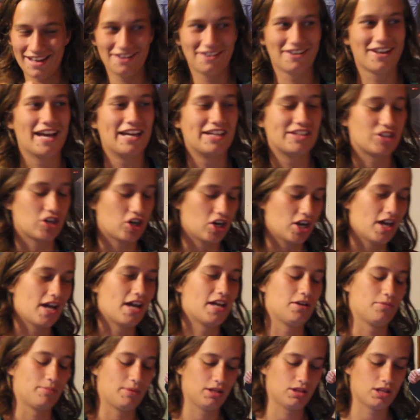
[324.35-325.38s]
Okay, sorry, I
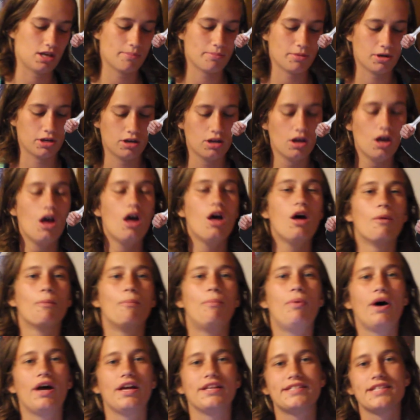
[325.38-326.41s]
had to make that fun.
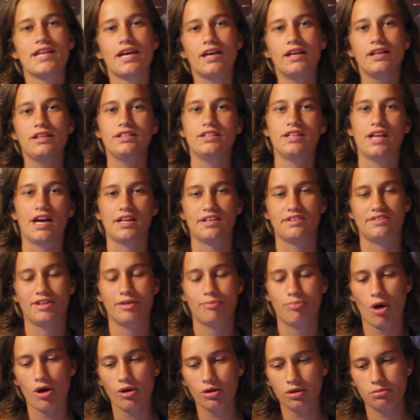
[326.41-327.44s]
But yes,
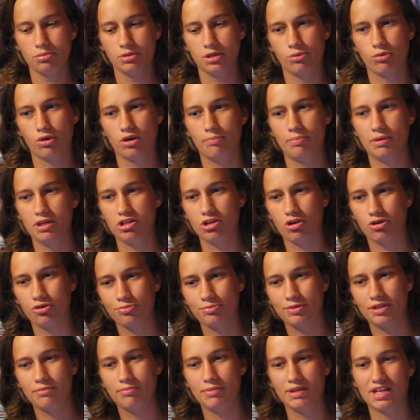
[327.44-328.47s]
it probably would be
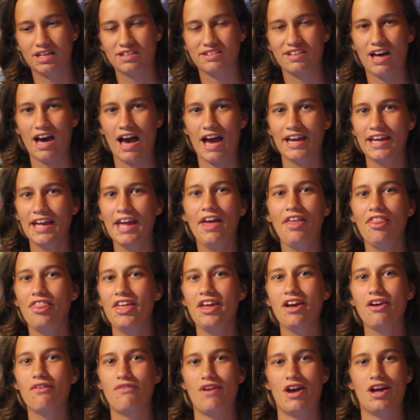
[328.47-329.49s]
Yongmin because I can't
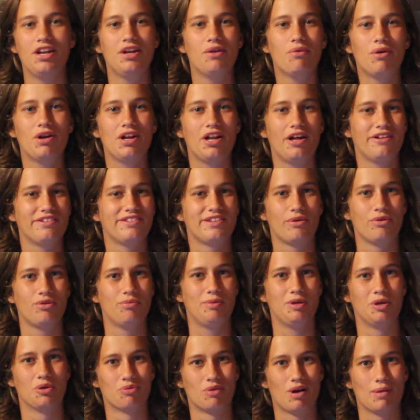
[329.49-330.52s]
think of anyone else that would
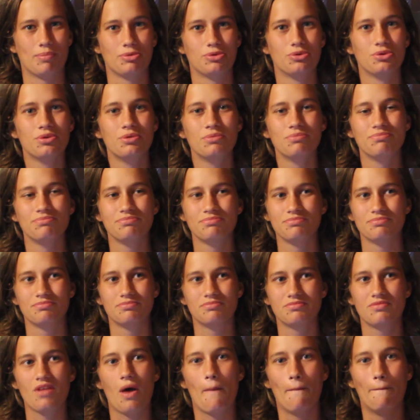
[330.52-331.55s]
be a rebel
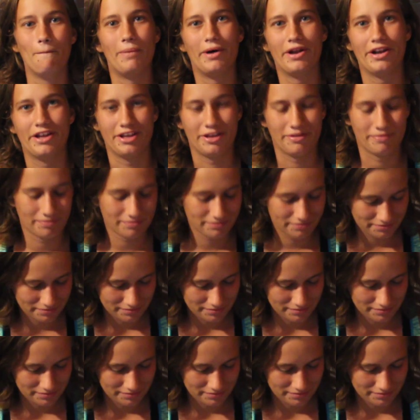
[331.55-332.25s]
but him.